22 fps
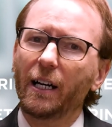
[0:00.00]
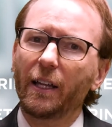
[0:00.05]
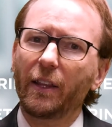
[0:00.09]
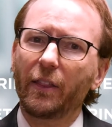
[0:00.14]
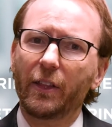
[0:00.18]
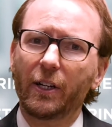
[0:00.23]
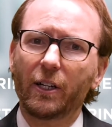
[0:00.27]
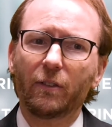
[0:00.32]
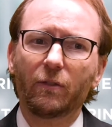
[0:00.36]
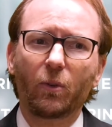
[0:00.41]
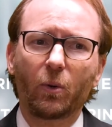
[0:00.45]

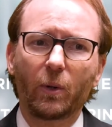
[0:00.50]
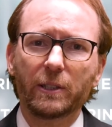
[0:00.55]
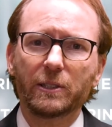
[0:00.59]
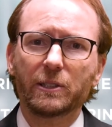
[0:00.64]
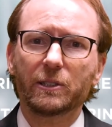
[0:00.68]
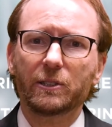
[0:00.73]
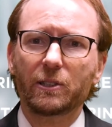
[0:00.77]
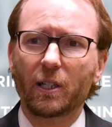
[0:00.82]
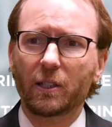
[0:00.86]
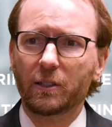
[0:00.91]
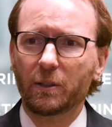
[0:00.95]
their
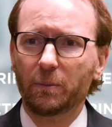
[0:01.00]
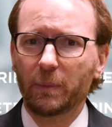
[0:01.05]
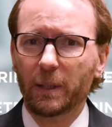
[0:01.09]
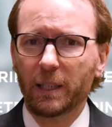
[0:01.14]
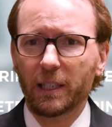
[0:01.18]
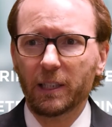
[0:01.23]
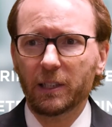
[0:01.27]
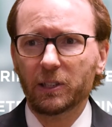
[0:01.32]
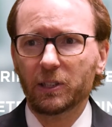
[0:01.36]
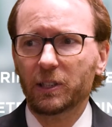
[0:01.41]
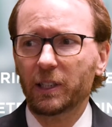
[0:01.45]
voices are
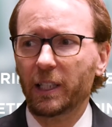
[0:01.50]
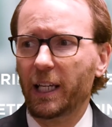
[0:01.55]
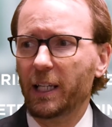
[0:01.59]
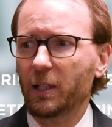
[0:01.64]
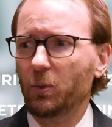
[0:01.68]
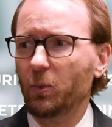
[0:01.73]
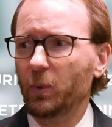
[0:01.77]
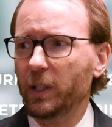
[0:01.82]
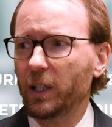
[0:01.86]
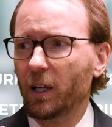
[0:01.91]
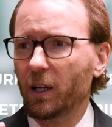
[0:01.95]
diminished,
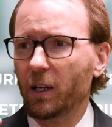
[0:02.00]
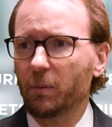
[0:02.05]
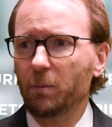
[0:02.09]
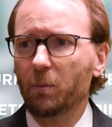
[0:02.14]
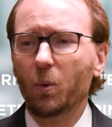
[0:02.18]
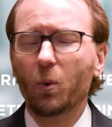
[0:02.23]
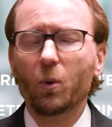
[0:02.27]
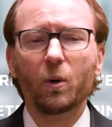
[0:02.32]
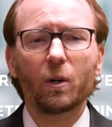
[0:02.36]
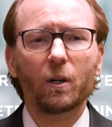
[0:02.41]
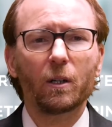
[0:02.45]
and we are
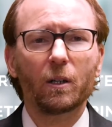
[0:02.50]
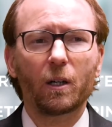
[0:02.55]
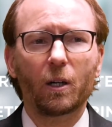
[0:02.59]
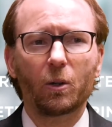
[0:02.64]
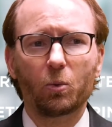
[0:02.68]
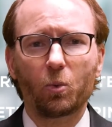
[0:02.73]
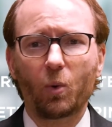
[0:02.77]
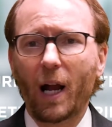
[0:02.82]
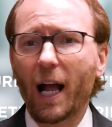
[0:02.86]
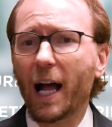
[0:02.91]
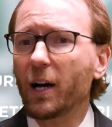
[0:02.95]
more
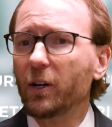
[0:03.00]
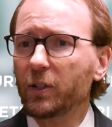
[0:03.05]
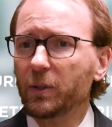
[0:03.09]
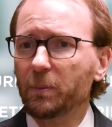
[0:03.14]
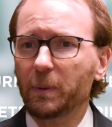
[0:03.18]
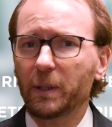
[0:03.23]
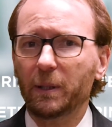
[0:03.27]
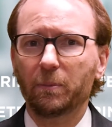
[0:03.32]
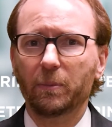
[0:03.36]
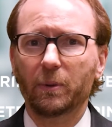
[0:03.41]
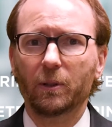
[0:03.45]
around
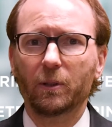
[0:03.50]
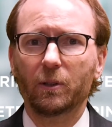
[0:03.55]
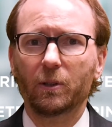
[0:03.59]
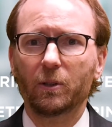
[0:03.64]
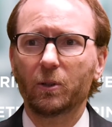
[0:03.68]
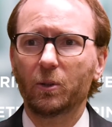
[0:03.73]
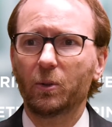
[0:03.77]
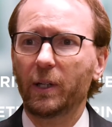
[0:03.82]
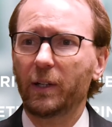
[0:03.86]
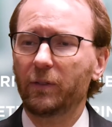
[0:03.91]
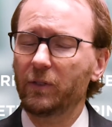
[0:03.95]
people
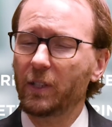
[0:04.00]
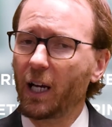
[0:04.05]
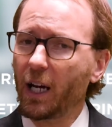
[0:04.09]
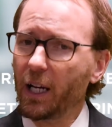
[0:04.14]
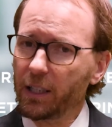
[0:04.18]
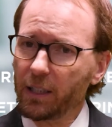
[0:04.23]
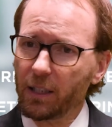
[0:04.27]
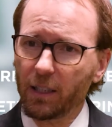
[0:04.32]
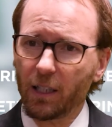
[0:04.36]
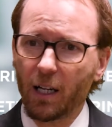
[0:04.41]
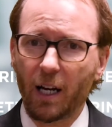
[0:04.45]
who have
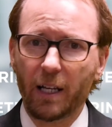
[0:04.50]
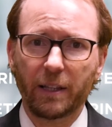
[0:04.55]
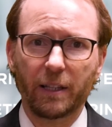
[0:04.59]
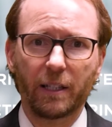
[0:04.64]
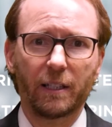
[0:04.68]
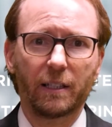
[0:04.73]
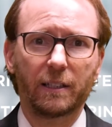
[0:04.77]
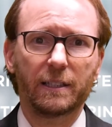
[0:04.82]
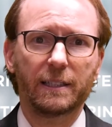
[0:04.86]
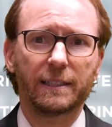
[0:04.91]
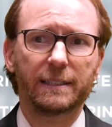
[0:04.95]
not gotten
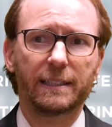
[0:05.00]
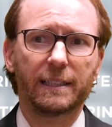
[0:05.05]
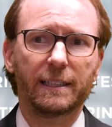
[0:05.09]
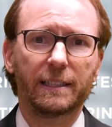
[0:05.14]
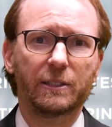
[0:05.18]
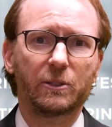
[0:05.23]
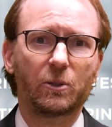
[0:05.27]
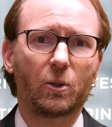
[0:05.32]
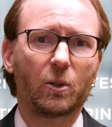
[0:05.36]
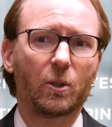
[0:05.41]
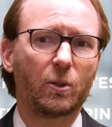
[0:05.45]
the
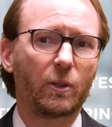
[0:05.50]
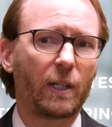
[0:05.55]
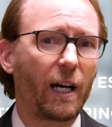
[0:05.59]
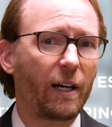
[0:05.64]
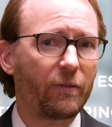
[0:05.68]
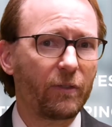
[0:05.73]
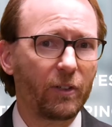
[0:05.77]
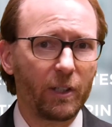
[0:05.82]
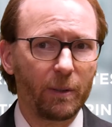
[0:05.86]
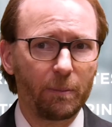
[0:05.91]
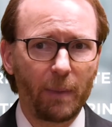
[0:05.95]
disease or who
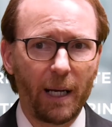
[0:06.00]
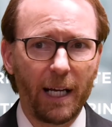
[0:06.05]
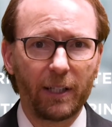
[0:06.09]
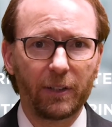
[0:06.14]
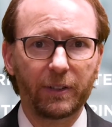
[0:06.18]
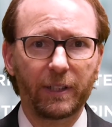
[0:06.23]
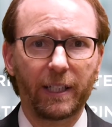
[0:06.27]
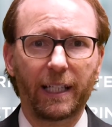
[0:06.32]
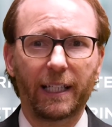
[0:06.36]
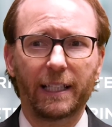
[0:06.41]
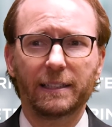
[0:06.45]
got very
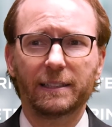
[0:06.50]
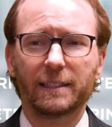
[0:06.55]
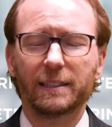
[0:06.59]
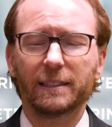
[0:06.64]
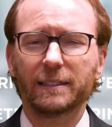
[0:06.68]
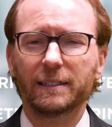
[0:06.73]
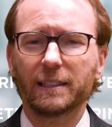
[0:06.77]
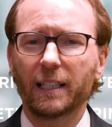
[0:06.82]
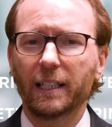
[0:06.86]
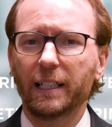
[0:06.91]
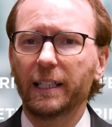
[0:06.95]
mild
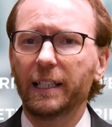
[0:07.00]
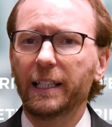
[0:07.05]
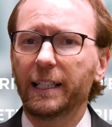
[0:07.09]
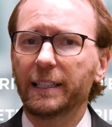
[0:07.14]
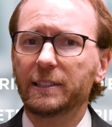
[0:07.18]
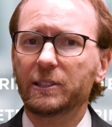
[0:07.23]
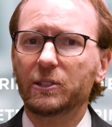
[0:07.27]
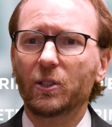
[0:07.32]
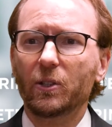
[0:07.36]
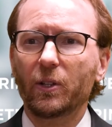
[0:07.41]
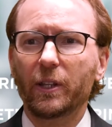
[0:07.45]
cases.
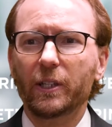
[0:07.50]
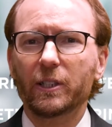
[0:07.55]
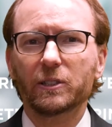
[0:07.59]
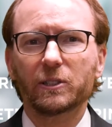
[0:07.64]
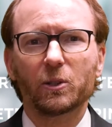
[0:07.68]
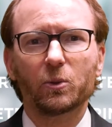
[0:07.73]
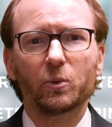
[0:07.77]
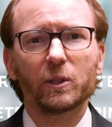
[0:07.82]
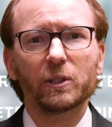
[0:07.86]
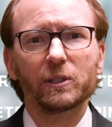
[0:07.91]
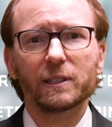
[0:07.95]
And so
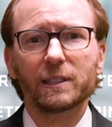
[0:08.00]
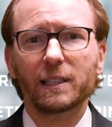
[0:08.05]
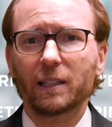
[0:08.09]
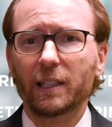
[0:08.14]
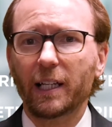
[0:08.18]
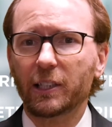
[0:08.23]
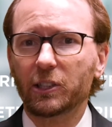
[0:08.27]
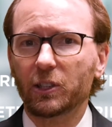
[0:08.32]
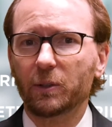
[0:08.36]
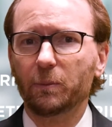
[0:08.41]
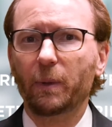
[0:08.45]
there's a real
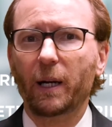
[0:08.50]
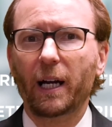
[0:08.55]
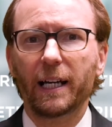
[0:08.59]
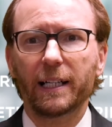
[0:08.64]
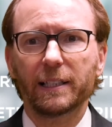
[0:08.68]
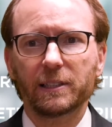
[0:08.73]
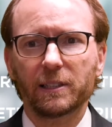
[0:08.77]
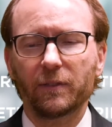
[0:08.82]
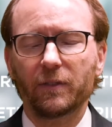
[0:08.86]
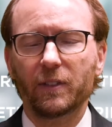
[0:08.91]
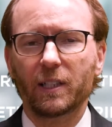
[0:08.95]
selection
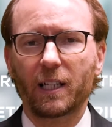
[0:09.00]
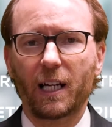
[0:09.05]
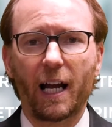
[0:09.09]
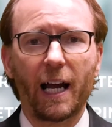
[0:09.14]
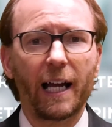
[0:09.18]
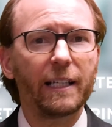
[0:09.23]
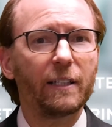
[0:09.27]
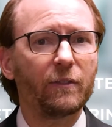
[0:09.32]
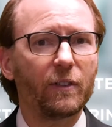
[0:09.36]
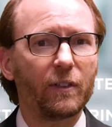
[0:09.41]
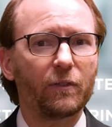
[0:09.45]
bias of the
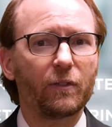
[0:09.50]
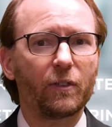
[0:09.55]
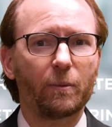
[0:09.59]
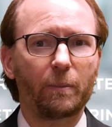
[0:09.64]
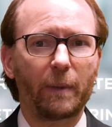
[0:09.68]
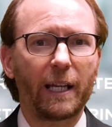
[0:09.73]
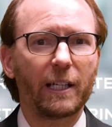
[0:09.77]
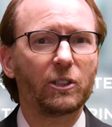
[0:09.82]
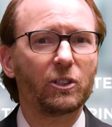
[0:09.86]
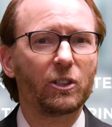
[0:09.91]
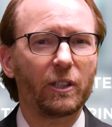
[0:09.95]
kind of
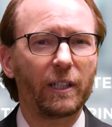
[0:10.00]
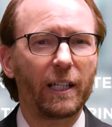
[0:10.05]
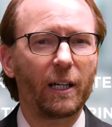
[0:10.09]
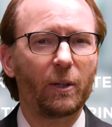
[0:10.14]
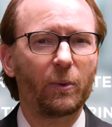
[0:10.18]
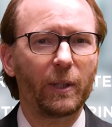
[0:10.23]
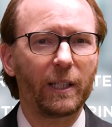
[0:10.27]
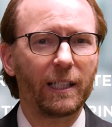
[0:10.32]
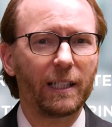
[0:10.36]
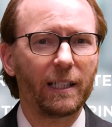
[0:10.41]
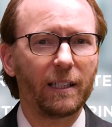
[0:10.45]
information that
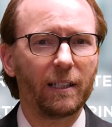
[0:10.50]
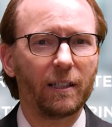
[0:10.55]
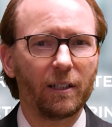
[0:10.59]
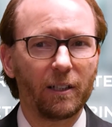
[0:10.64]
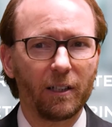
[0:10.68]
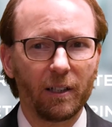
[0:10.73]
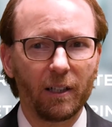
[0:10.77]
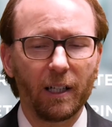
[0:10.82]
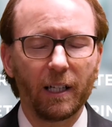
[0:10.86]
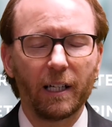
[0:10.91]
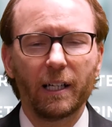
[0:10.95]
we
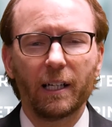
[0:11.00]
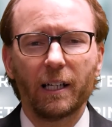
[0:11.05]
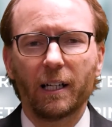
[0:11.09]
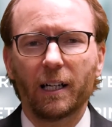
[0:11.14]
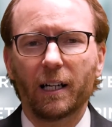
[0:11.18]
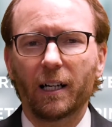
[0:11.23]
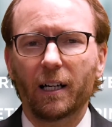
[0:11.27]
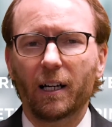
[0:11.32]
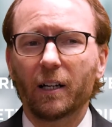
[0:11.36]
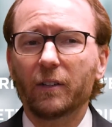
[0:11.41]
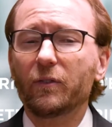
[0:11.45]
hear,
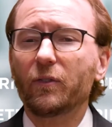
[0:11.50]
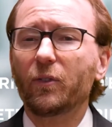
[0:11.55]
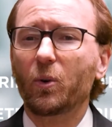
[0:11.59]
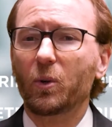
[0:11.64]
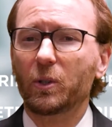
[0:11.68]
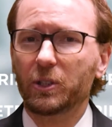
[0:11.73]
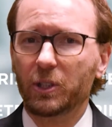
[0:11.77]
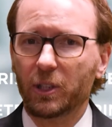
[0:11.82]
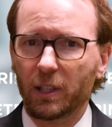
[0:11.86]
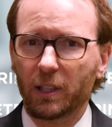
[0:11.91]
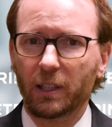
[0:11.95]

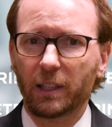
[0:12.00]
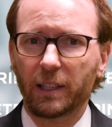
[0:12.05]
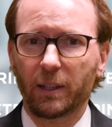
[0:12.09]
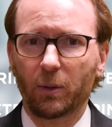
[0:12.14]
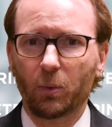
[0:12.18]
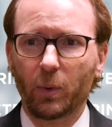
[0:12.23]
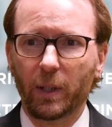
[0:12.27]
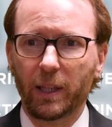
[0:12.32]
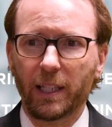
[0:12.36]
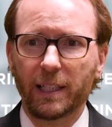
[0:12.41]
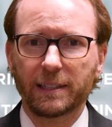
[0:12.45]
unfortunately,
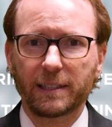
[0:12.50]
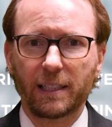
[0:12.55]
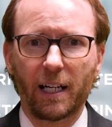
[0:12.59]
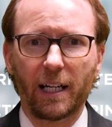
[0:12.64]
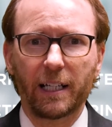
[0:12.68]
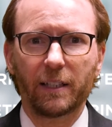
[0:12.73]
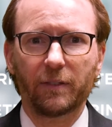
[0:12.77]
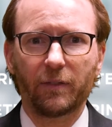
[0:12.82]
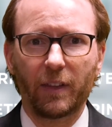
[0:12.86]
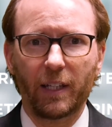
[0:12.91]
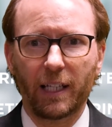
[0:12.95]
when this
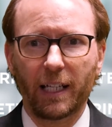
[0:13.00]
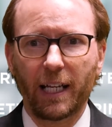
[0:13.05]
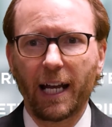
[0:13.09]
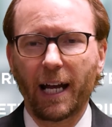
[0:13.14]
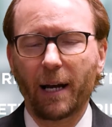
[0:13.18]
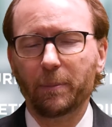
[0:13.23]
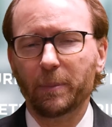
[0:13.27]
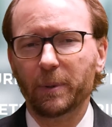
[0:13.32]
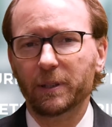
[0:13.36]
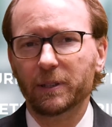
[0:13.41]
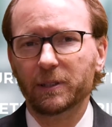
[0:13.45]
kind of thing
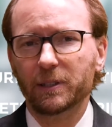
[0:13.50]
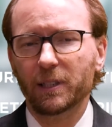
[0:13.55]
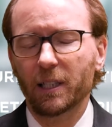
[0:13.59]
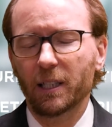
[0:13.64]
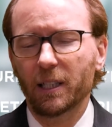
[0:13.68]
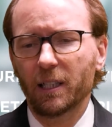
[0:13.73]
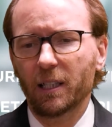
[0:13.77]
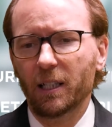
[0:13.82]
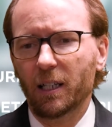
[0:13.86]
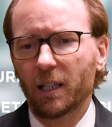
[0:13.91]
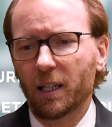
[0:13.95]
happens.
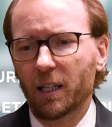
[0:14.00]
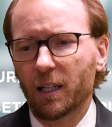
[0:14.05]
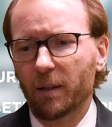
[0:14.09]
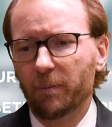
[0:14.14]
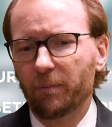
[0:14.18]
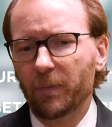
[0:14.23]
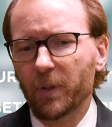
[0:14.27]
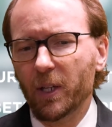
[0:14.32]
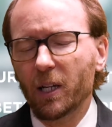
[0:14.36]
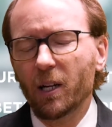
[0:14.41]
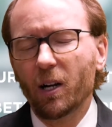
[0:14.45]

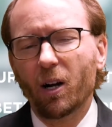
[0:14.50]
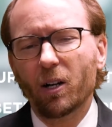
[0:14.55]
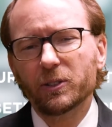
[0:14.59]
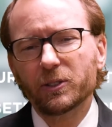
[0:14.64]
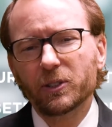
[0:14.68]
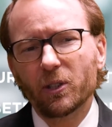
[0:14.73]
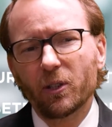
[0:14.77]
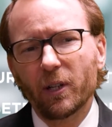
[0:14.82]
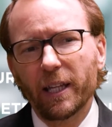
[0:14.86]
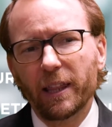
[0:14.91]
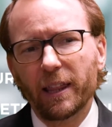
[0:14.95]

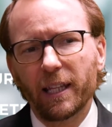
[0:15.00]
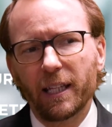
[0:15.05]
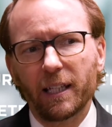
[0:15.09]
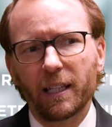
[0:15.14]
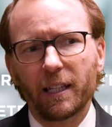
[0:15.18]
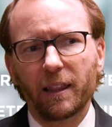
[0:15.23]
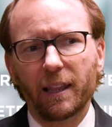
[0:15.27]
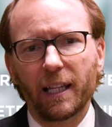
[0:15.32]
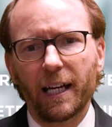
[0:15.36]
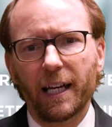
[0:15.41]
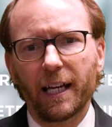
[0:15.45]
Also, I
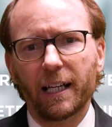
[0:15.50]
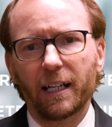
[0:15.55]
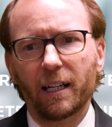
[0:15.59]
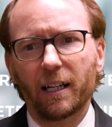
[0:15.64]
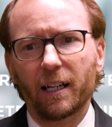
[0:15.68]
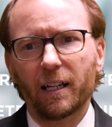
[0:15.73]
think that